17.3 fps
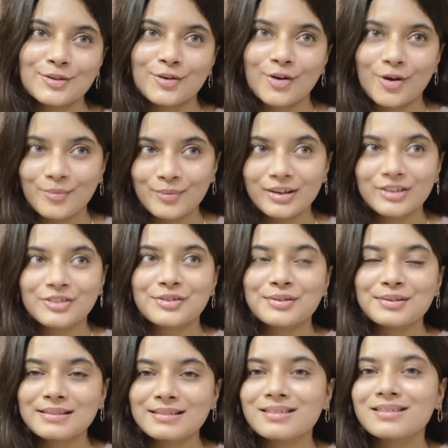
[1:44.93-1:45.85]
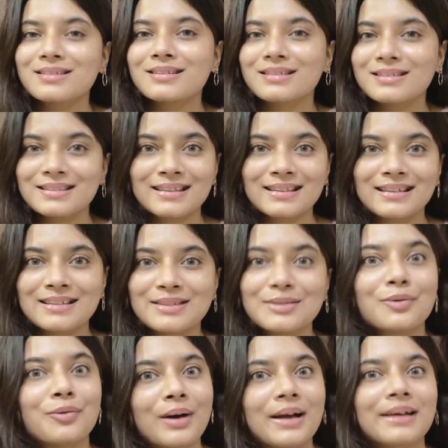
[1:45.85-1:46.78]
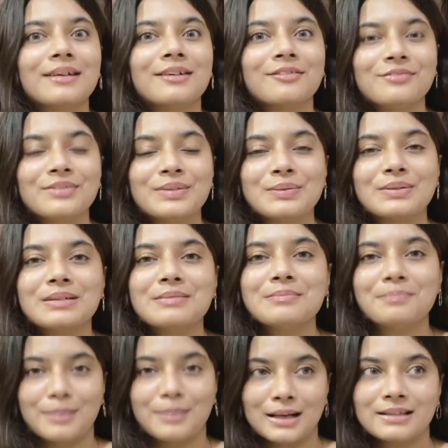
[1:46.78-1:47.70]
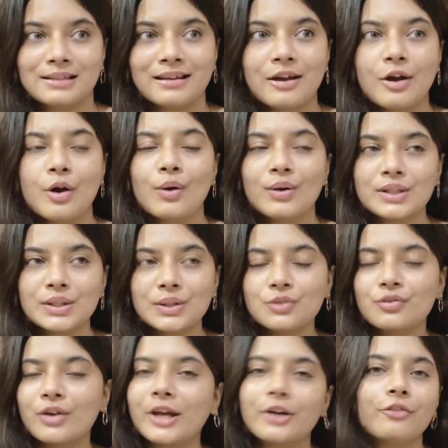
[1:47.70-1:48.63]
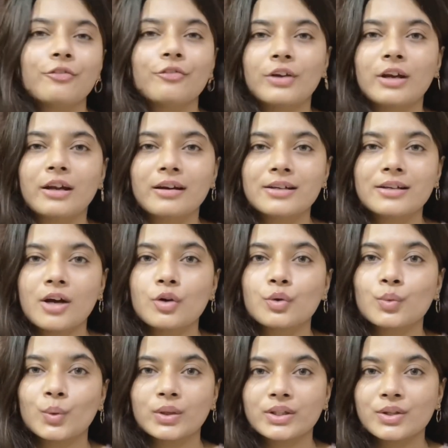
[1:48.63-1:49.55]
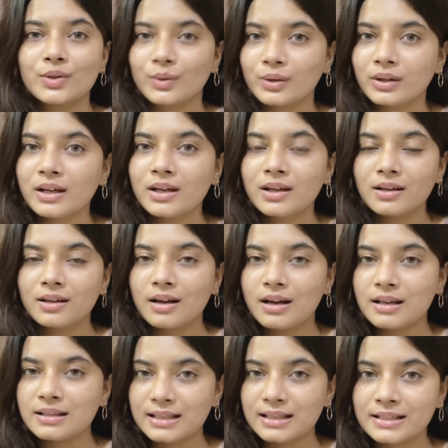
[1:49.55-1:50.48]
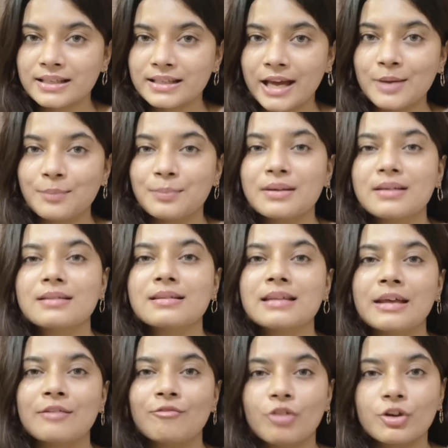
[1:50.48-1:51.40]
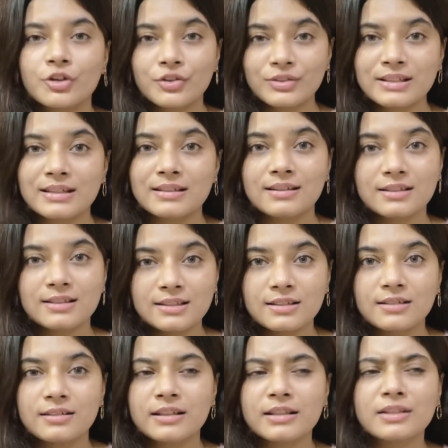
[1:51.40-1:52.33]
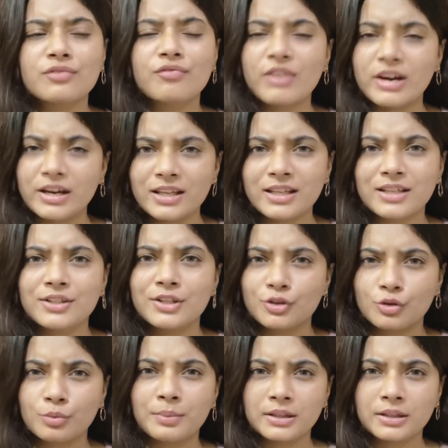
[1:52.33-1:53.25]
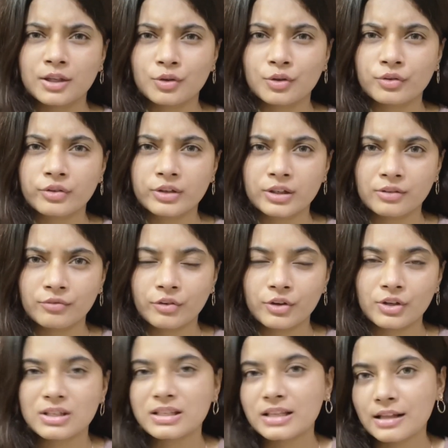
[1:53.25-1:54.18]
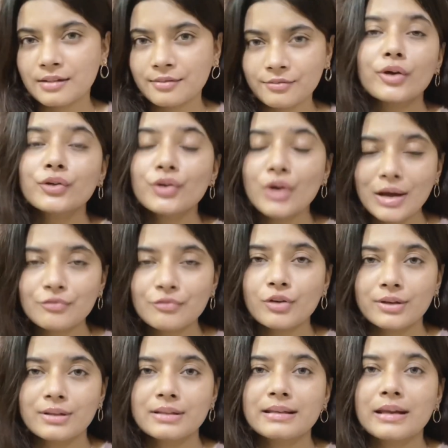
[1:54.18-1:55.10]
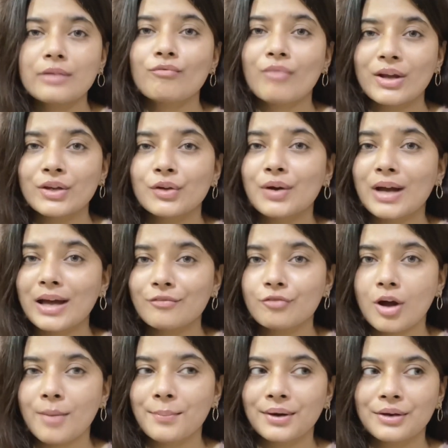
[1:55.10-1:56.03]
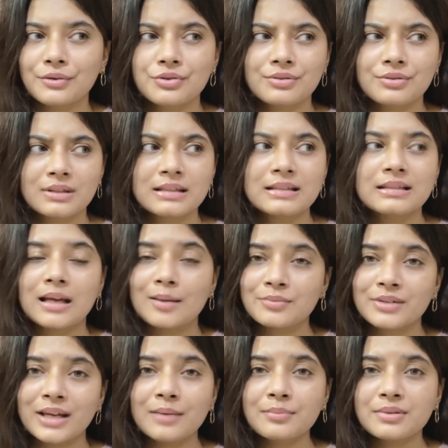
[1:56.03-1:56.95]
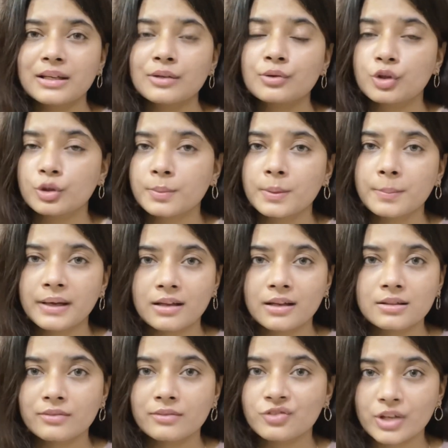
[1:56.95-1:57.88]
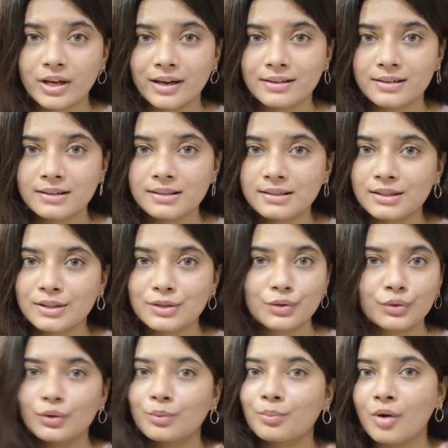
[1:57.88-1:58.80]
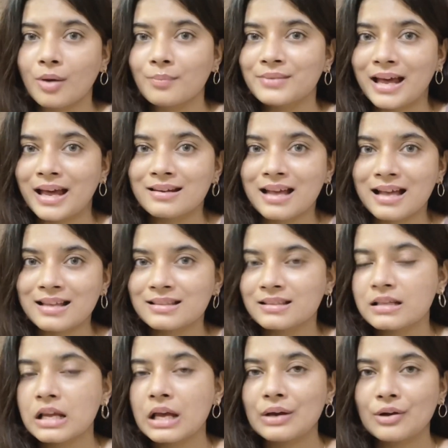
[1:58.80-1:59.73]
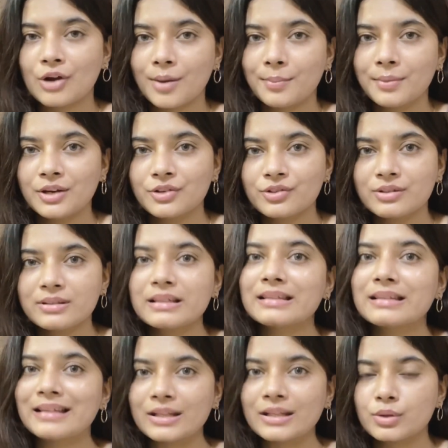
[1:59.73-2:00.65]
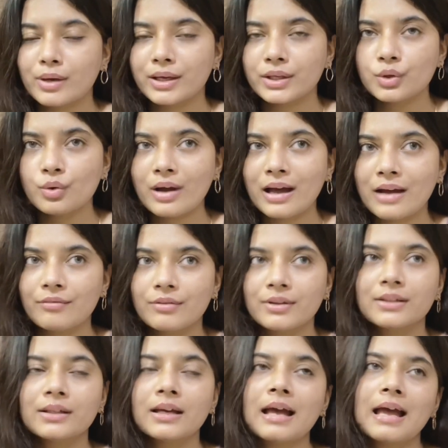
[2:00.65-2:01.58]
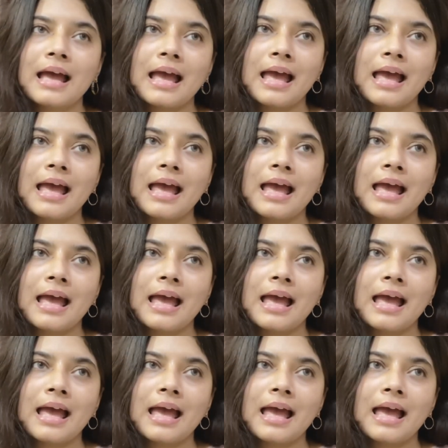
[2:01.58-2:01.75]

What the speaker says: So combination skin is quite confusing, but once you try to figure it out what your skin type is and what your skin concern, it's very easy to build a good routine for you. Now you have to understand why you have combination skin. Sometimes it could be because of genetics, so your mom dad has combination skin, that's why you have it.